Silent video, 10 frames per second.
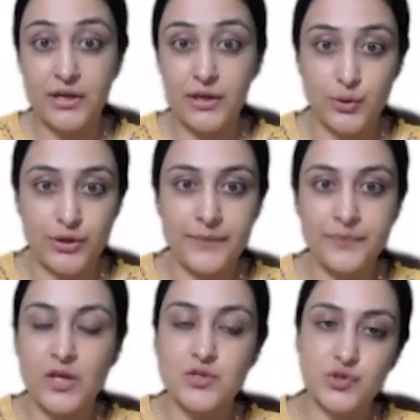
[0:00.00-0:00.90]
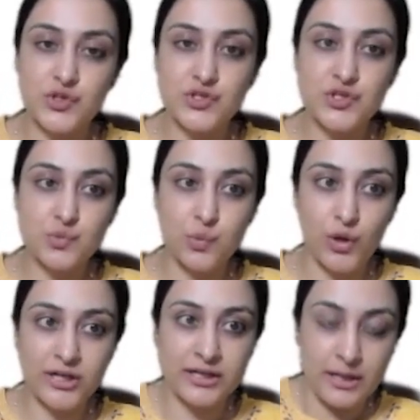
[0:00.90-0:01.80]
Okay. So this is
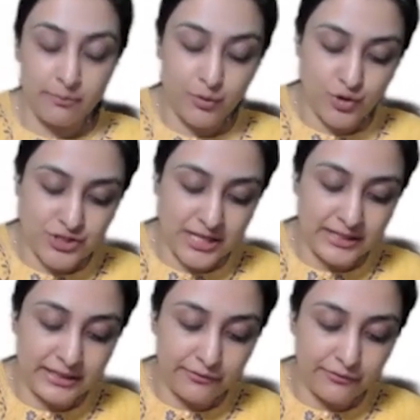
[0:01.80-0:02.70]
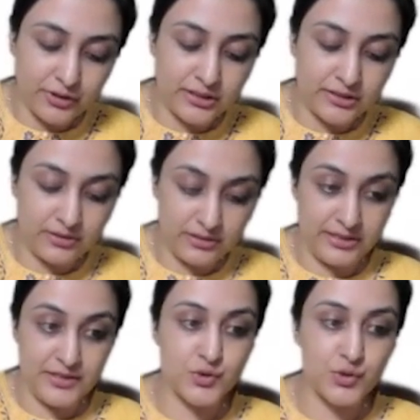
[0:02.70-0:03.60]
what prosencephalon
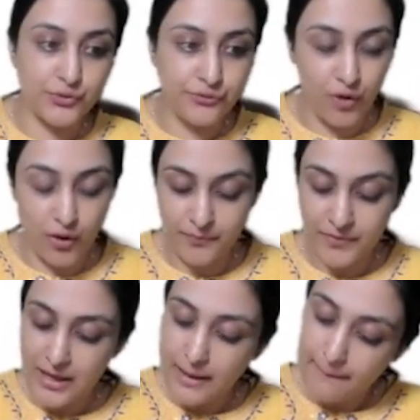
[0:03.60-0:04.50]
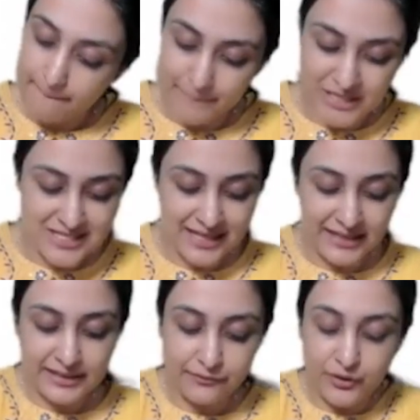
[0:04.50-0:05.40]
is going to form.
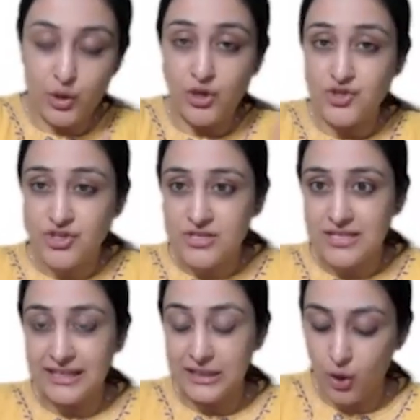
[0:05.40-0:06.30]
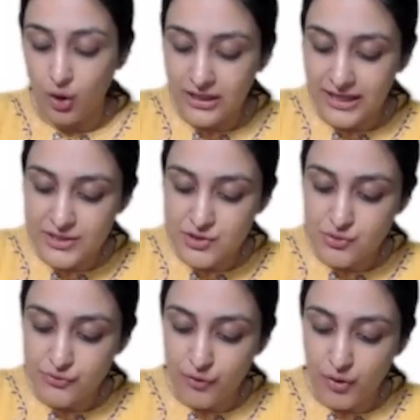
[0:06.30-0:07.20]
Mesencephalon just elongates
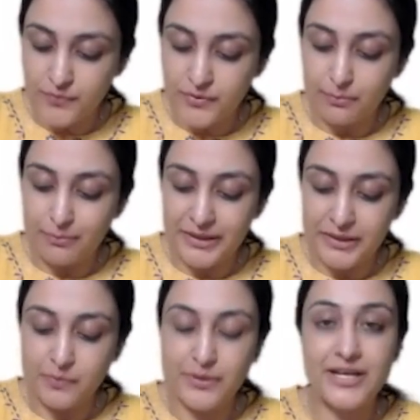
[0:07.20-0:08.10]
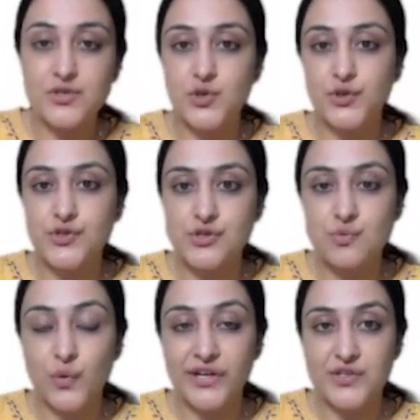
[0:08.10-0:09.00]
to form the midbrain. So this is
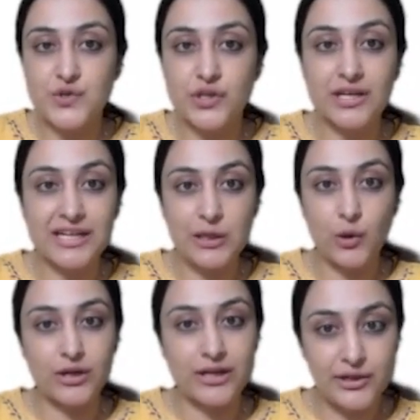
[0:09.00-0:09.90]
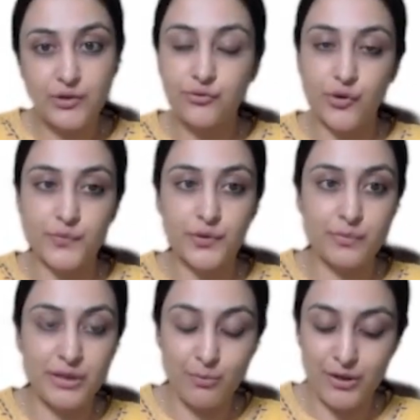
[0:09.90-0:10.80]
what is going to elongate to form the
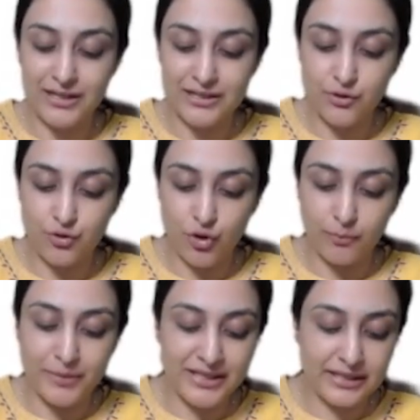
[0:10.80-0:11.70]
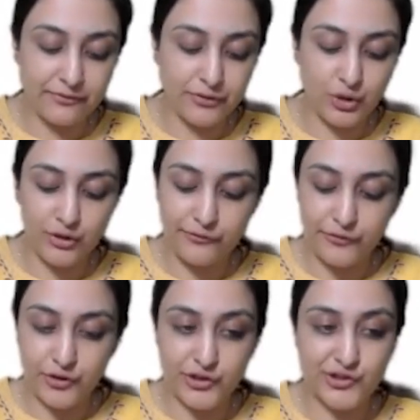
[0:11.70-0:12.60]
midbrain. And rhombencephalon
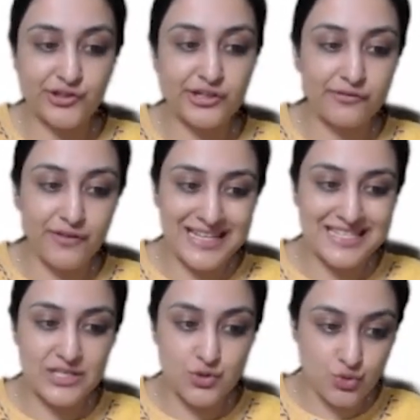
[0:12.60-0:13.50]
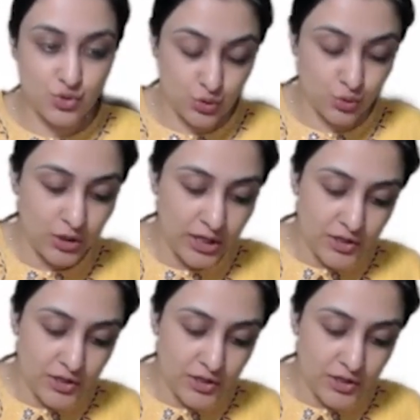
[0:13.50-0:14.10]
further divides into two.